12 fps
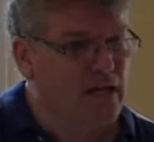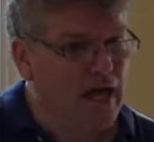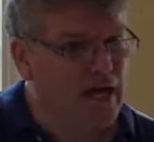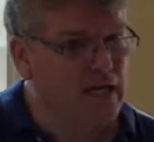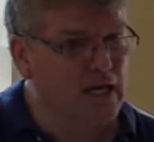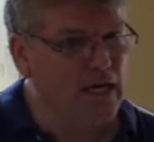
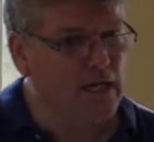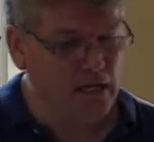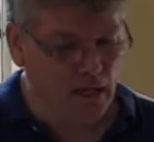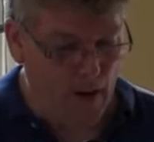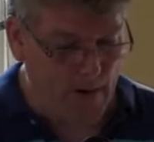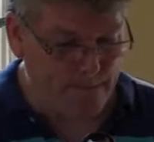like
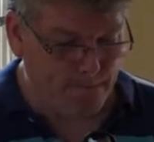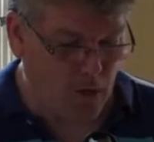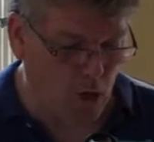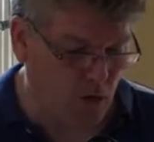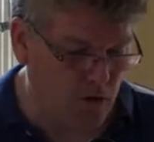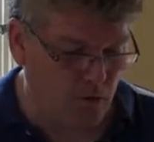it,
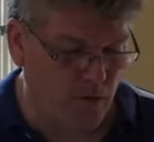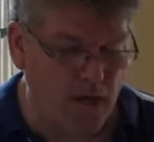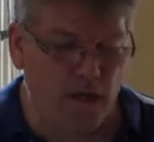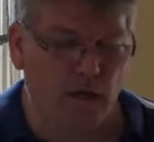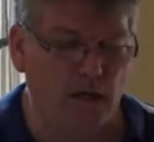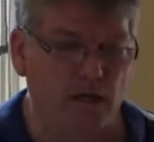put a
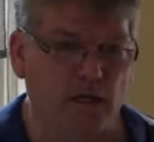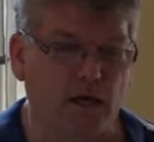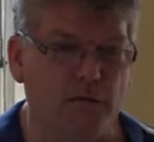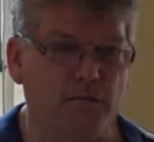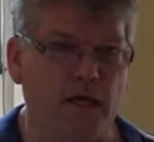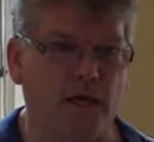ring on it.
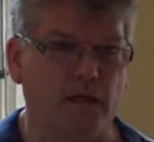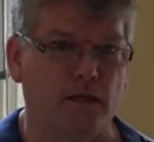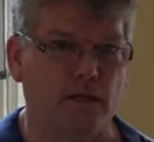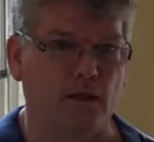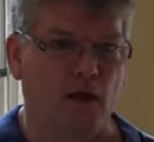Commit.